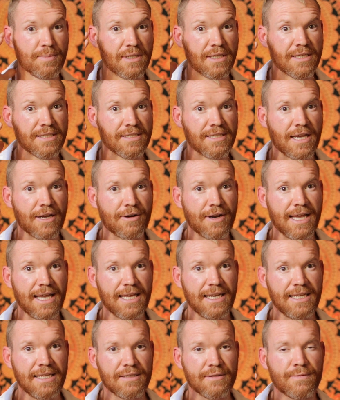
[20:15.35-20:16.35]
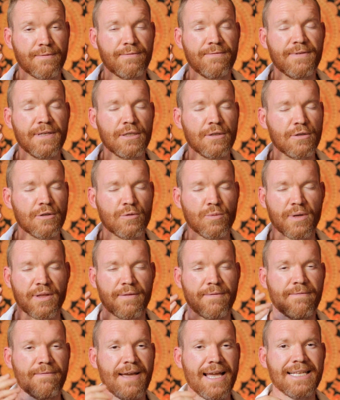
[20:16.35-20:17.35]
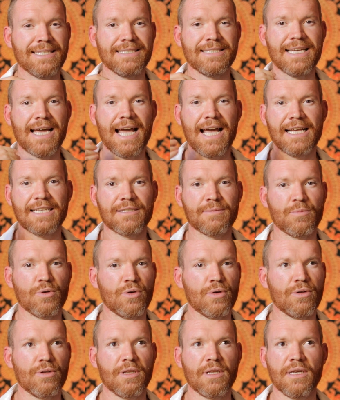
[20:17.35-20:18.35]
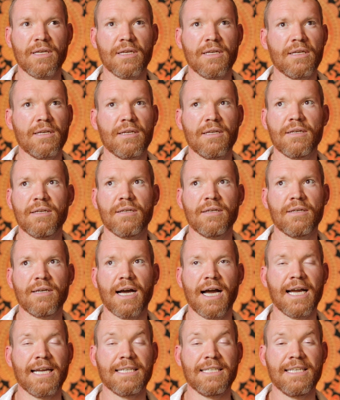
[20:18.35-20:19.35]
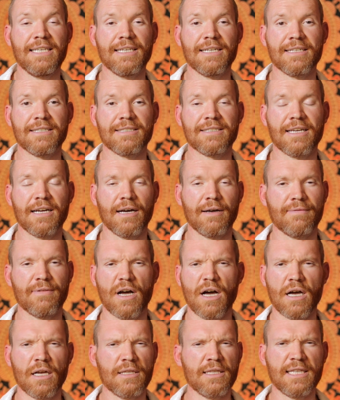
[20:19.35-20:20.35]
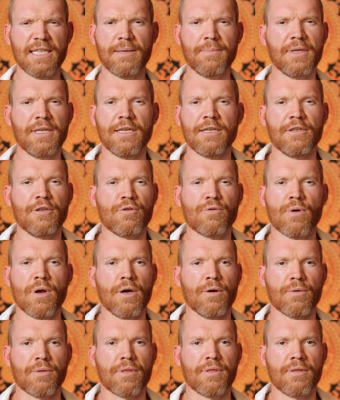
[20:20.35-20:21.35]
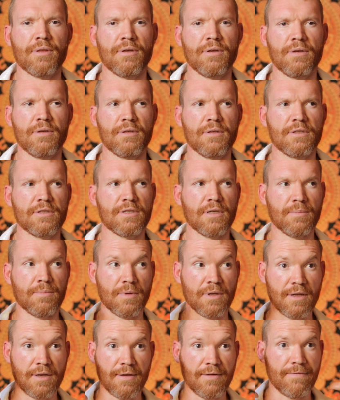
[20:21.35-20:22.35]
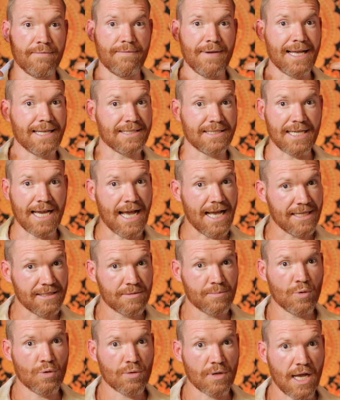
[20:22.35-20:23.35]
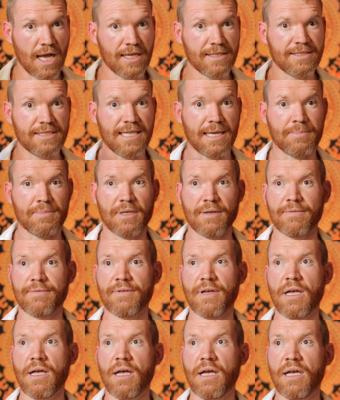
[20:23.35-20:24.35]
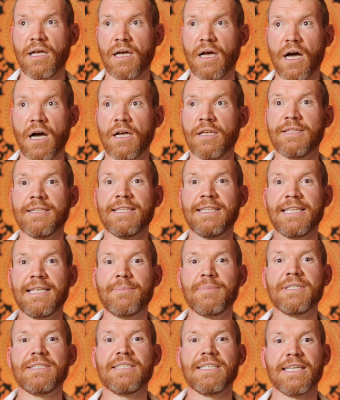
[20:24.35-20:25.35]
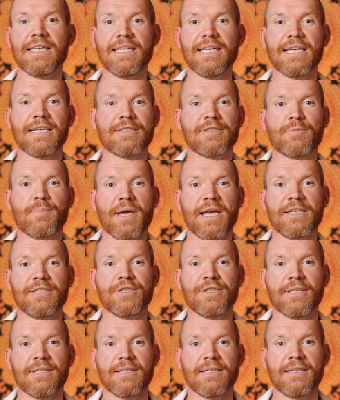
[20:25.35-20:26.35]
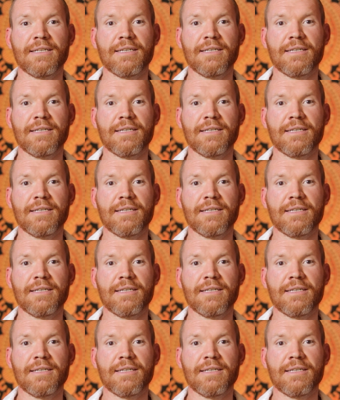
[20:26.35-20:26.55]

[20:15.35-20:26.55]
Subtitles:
because their head is filled with phantasmal ideas of unlimited growth. Some phantasmal concept of unlimited expansion.